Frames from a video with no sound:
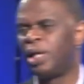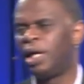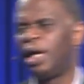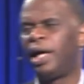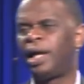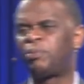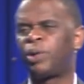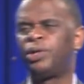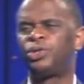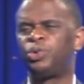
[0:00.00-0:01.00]
And I
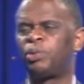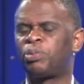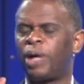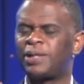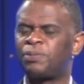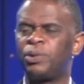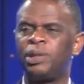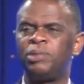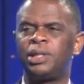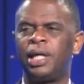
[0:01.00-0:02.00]
pray that you would prosper
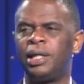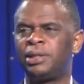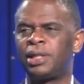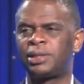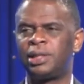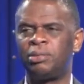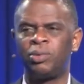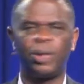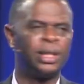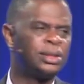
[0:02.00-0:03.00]
them today and touch them
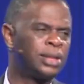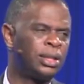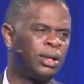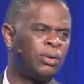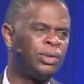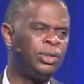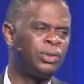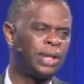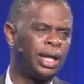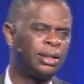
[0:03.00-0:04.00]
in ways that only you
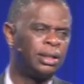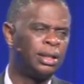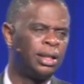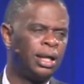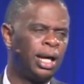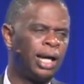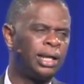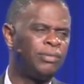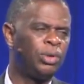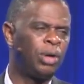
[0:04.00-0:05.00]
can. I
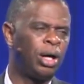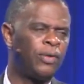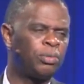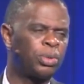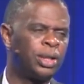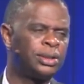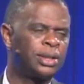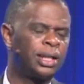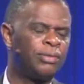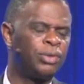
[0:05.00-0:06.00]
give you all the praise
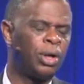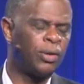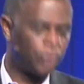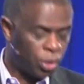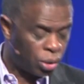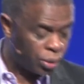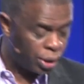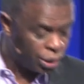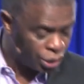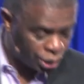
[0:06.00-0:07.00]
and I give you all the glory
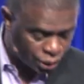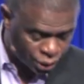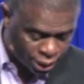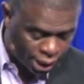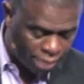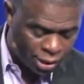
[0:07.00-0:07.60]
in Jesus' name.